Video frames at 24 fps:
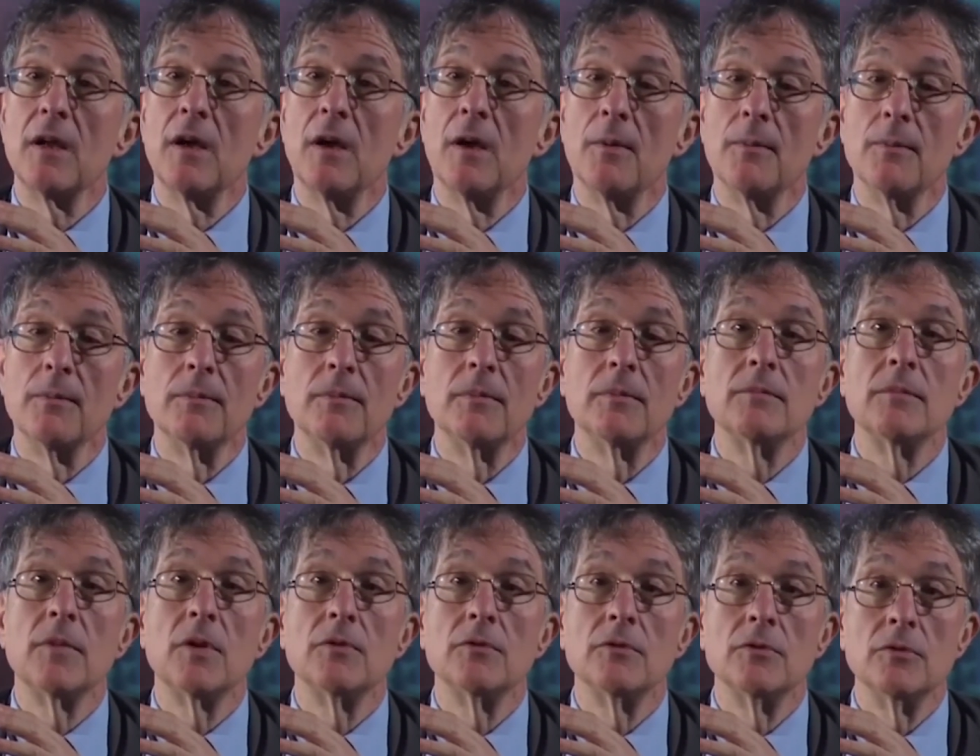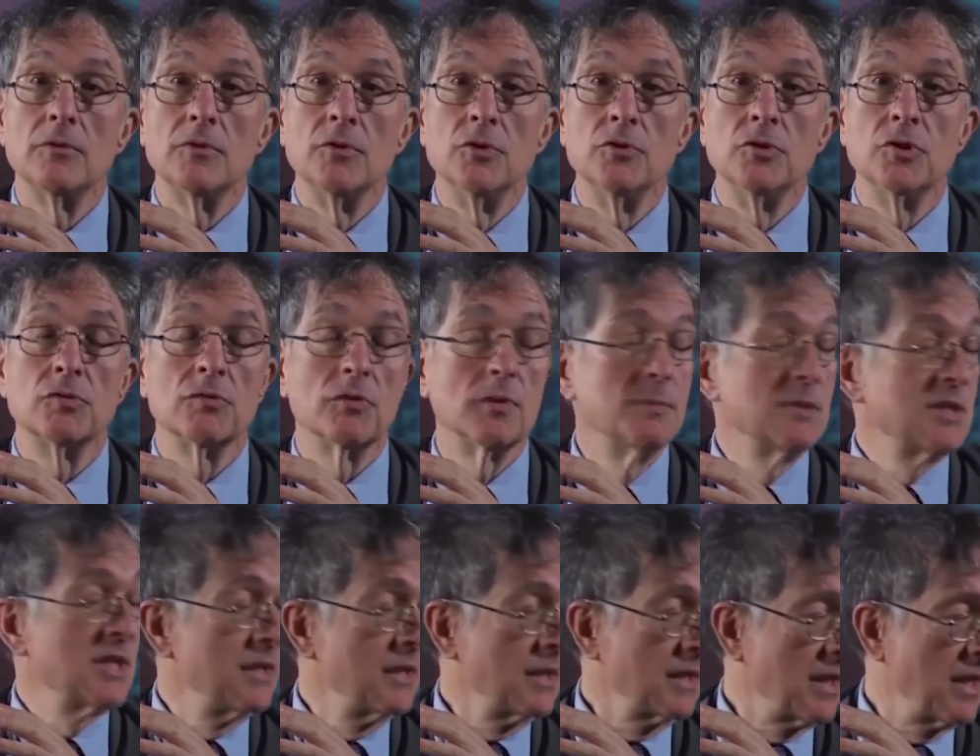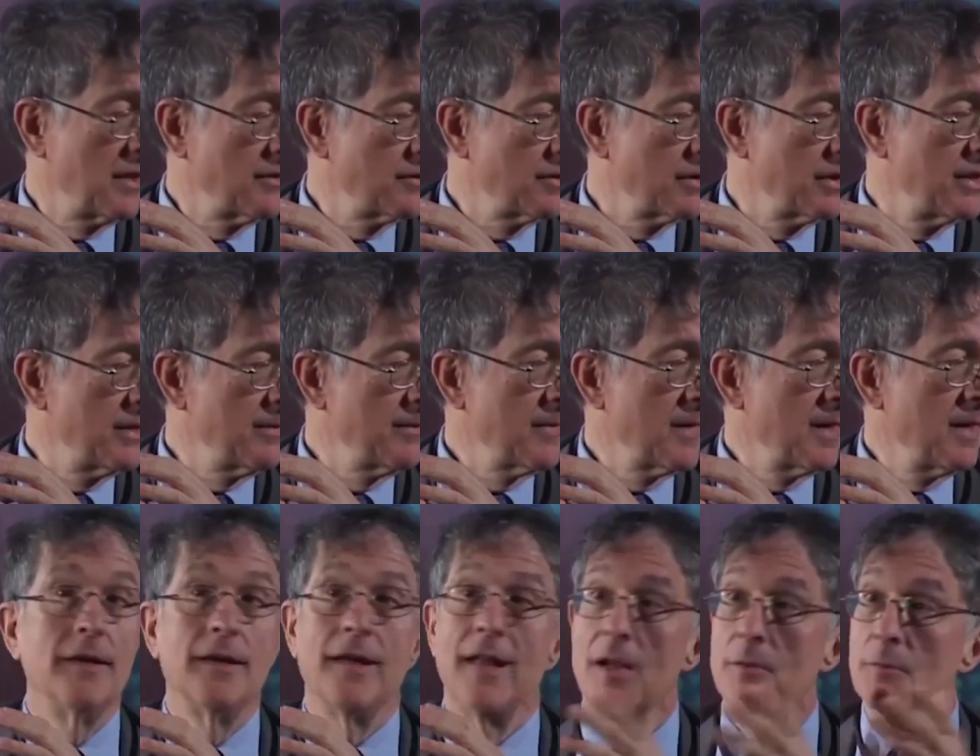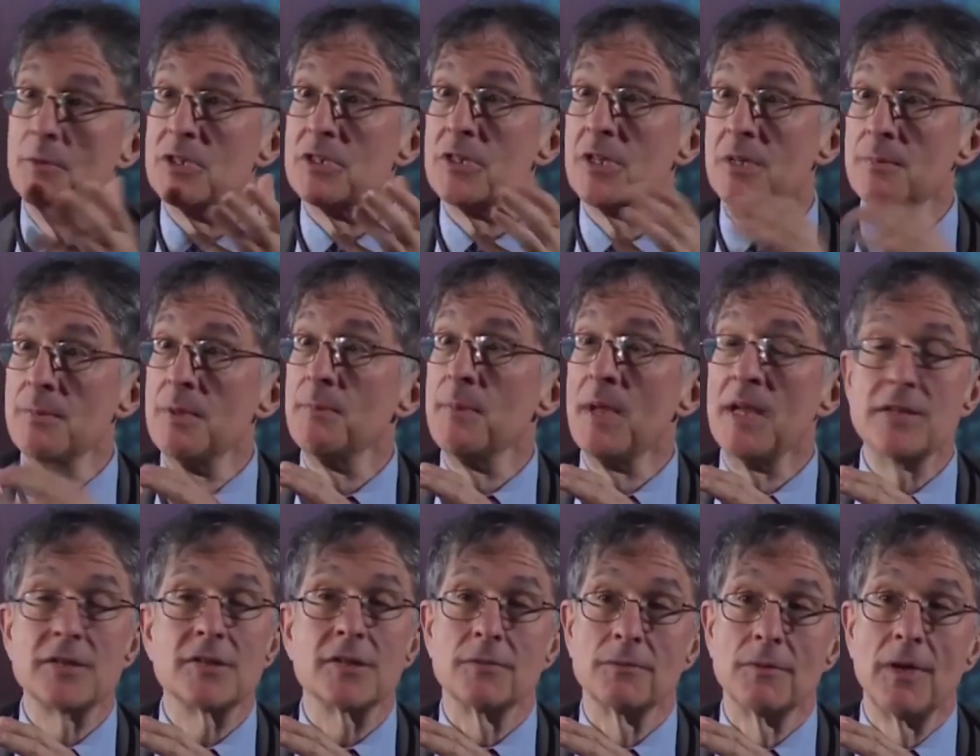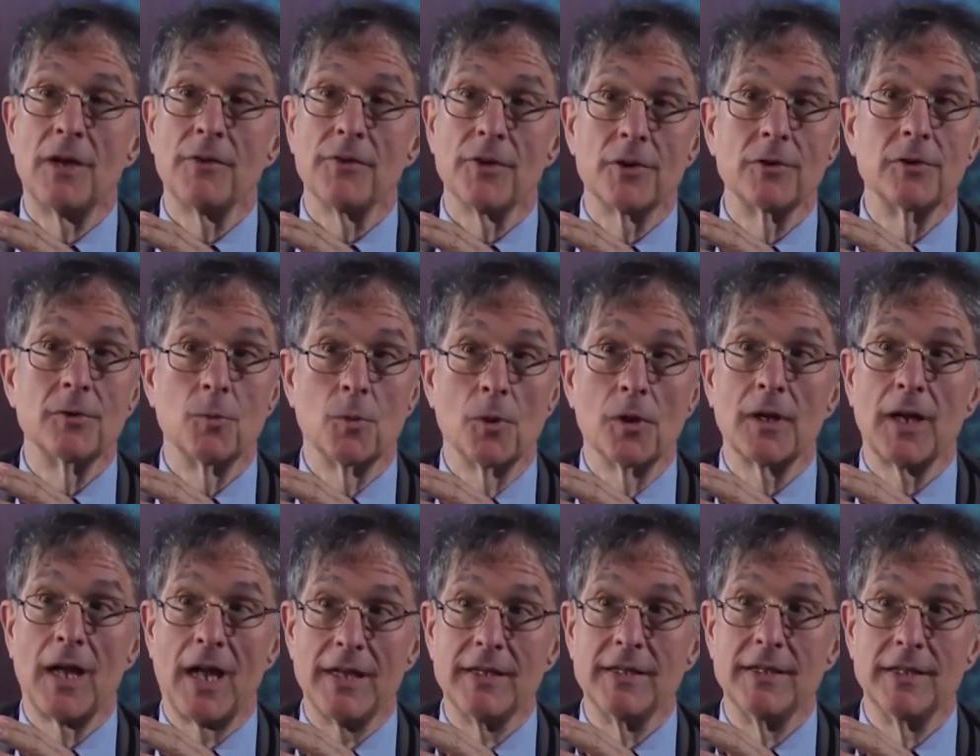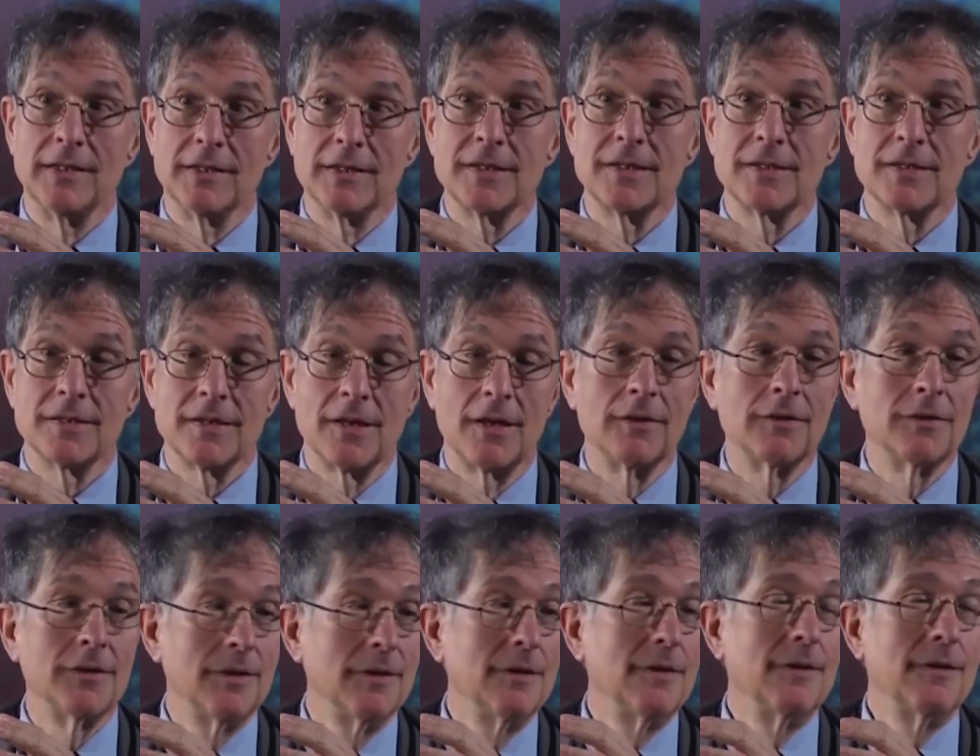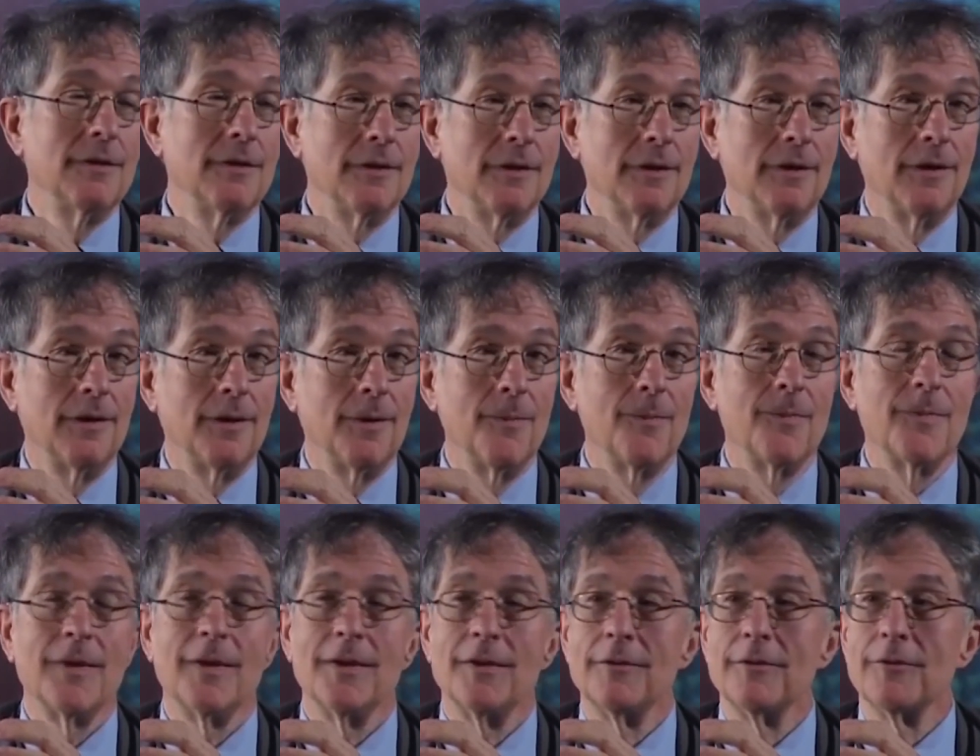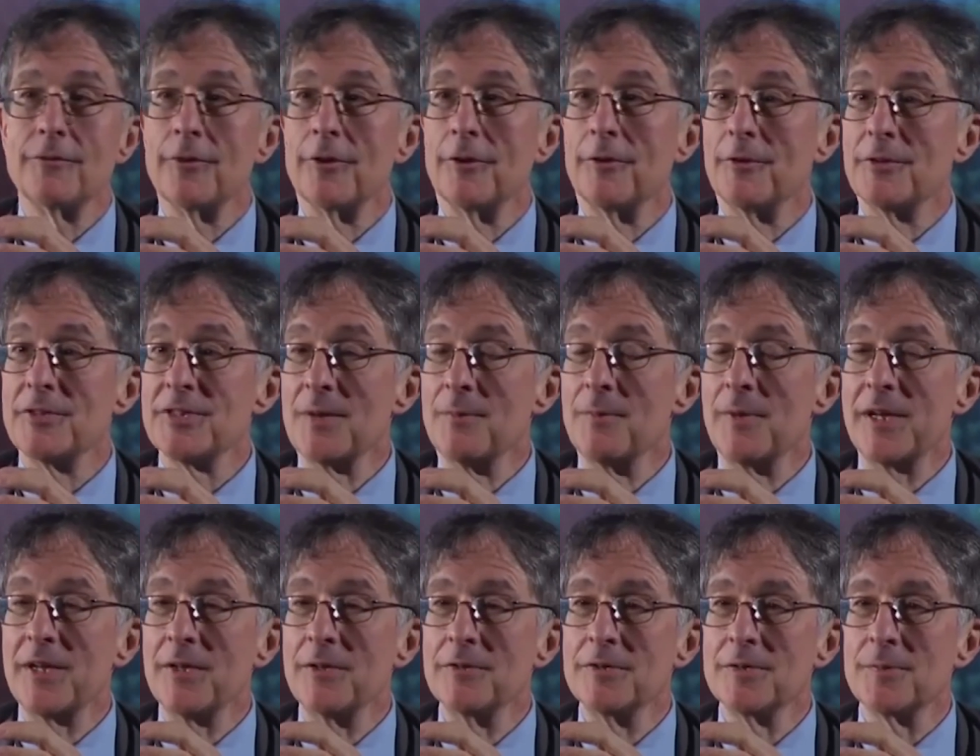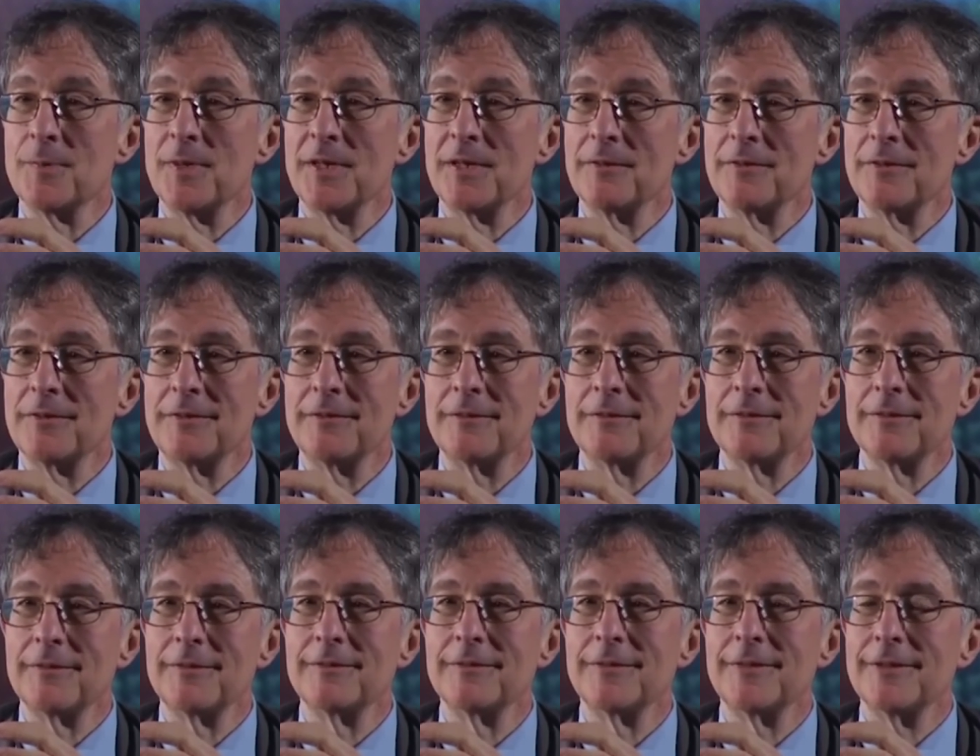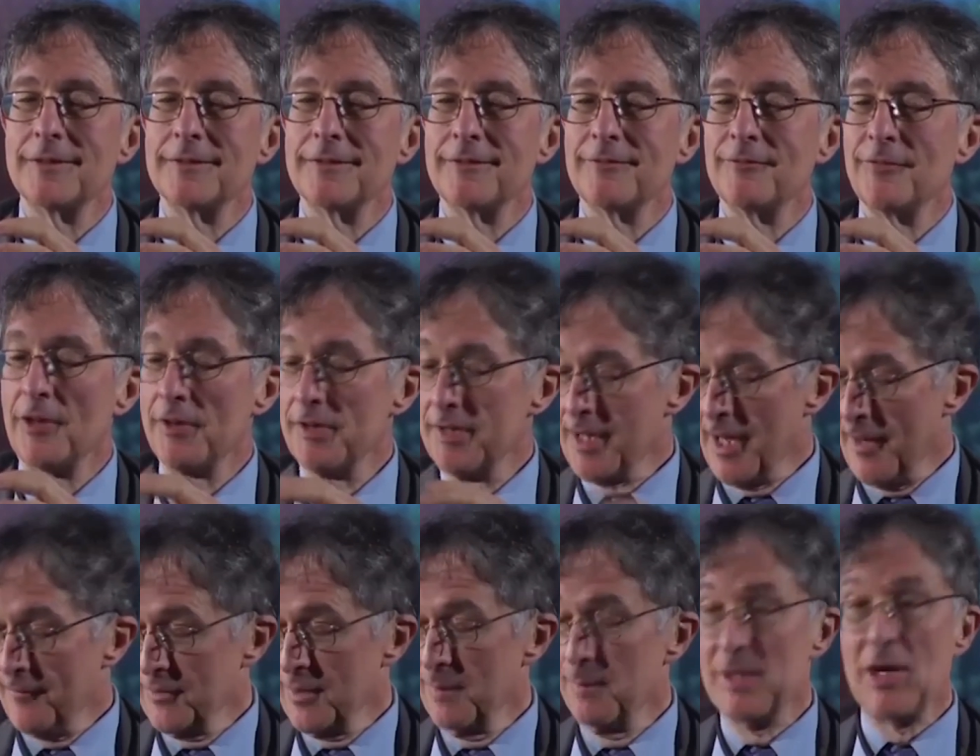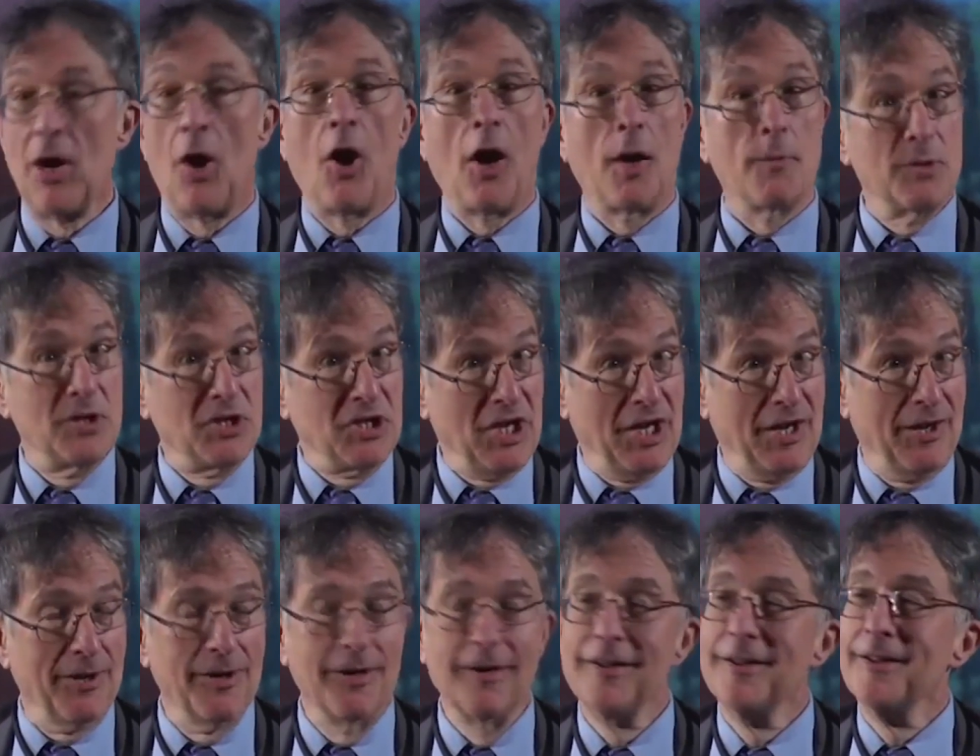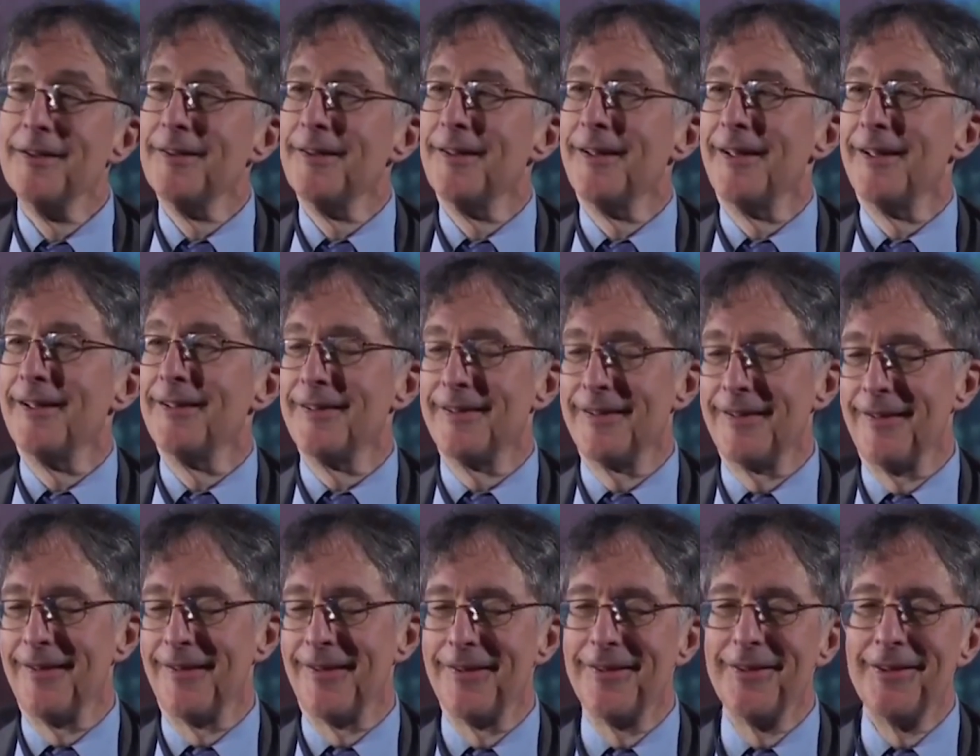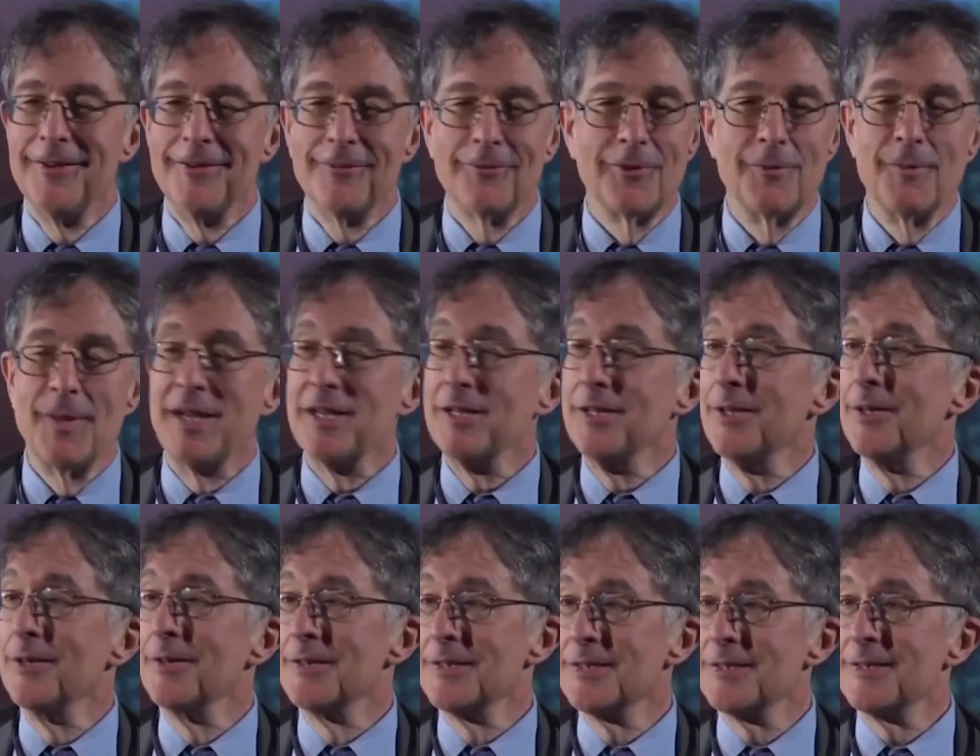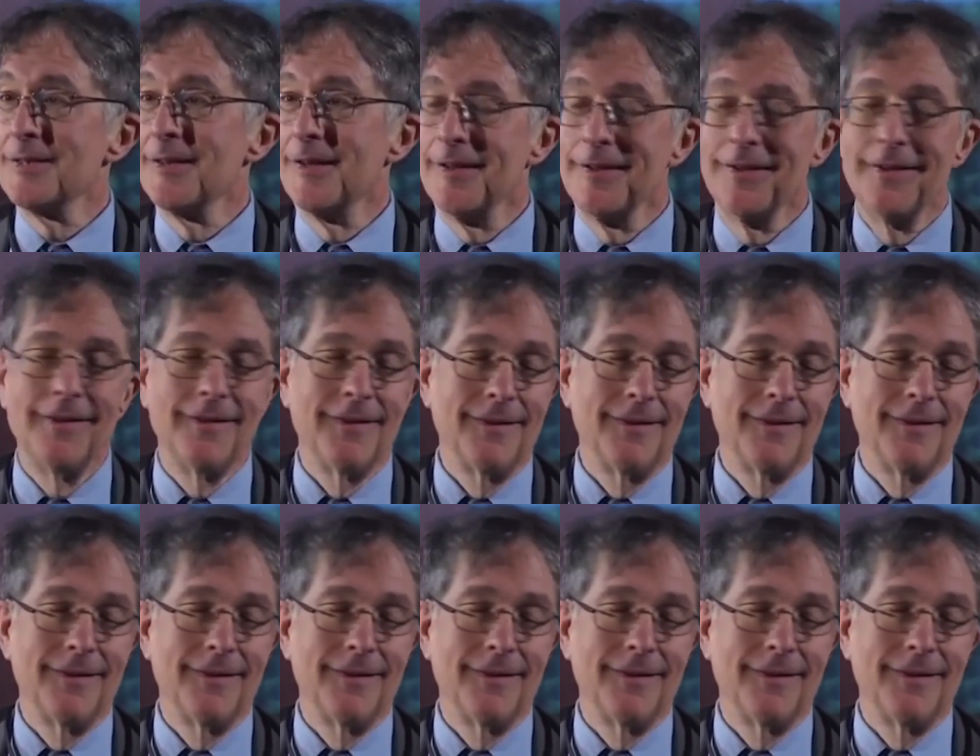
um, newsrooms in the country, and which is going to be based around the good work ideas. So um, for somebody who's been very comfortably armchair uh, for many years, uh, uh,